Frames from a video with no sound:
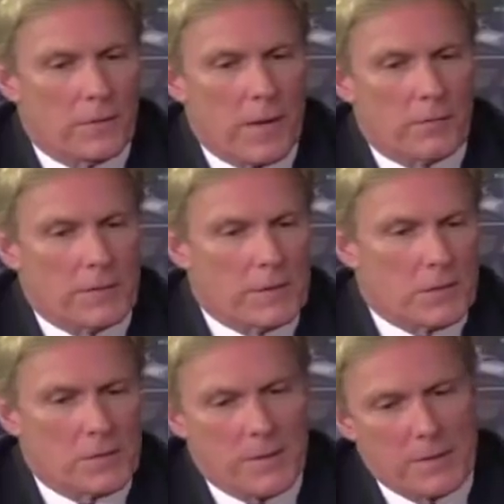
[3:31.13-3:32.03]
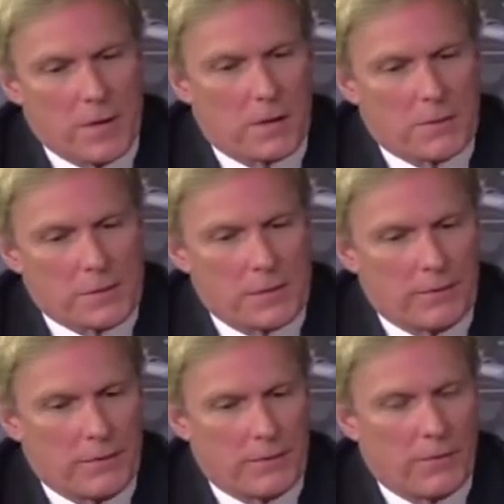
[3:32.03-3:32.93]
for a lot of reasons, because my daughter is
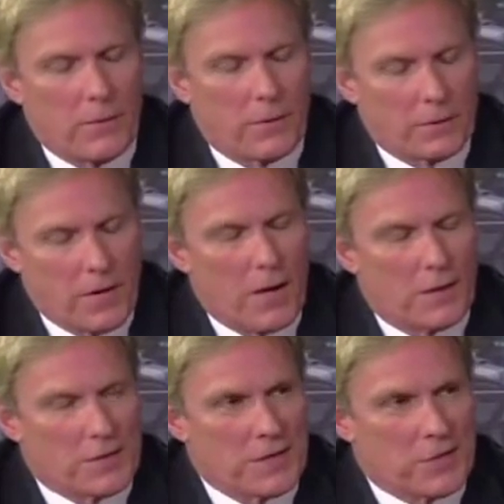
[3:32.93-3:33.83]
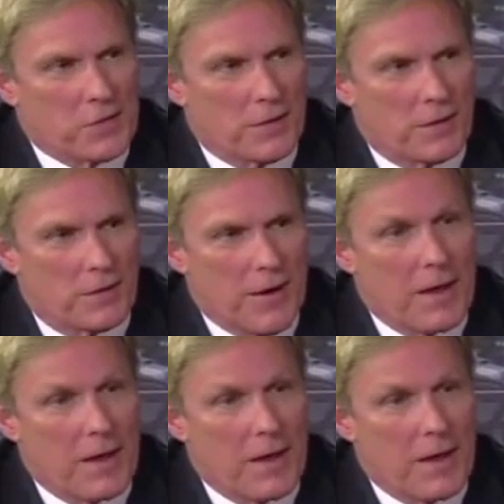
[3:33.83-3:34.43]
leaving for college next year,